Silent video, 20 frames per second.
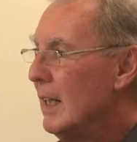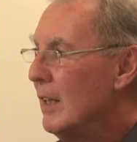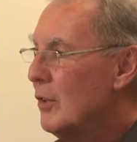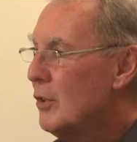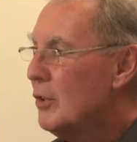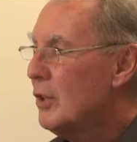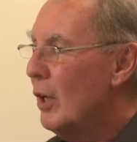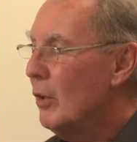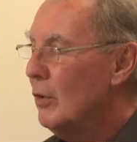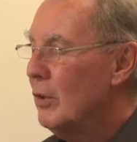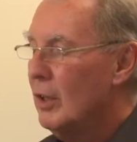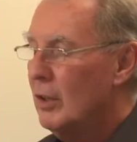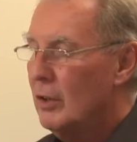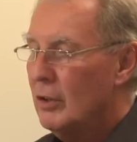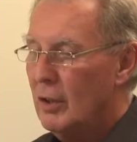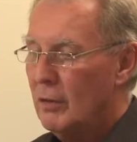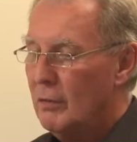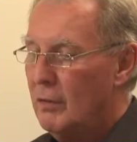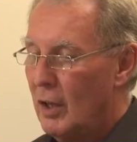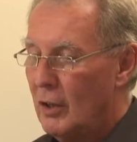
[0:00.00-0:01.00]
so that
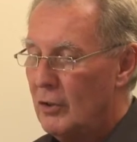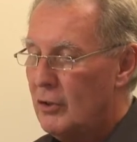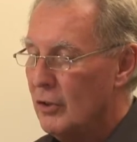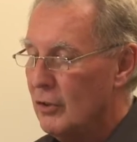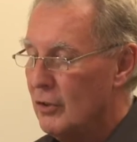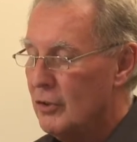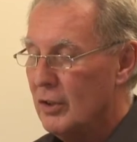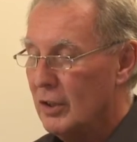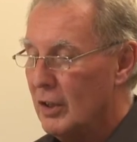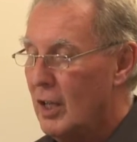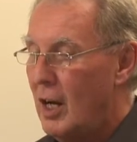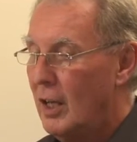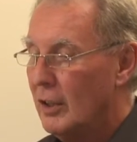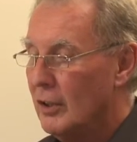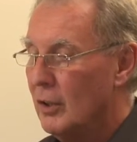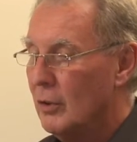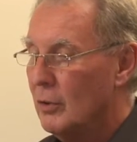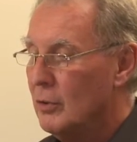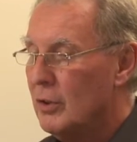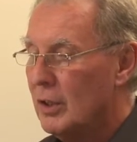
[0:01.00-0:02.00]
the versions that are
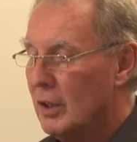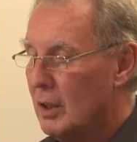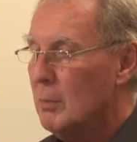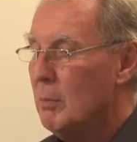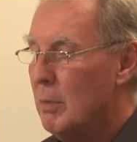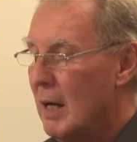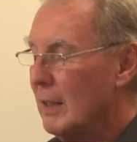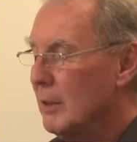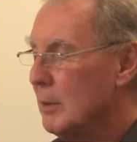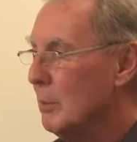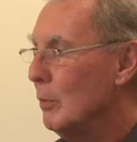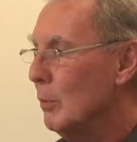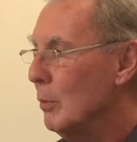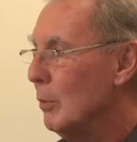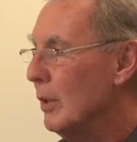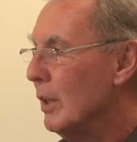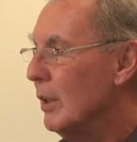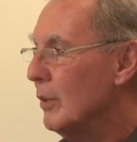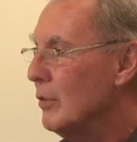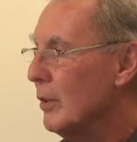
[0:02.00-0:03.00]
used are compatible
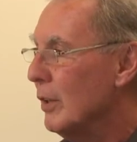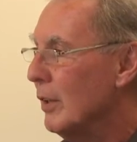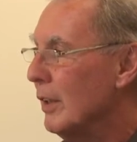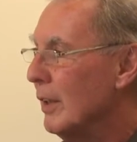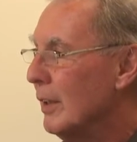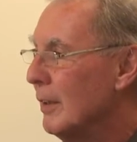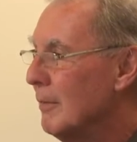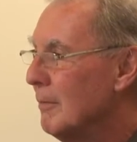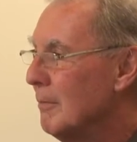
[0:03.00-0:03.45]
with each other.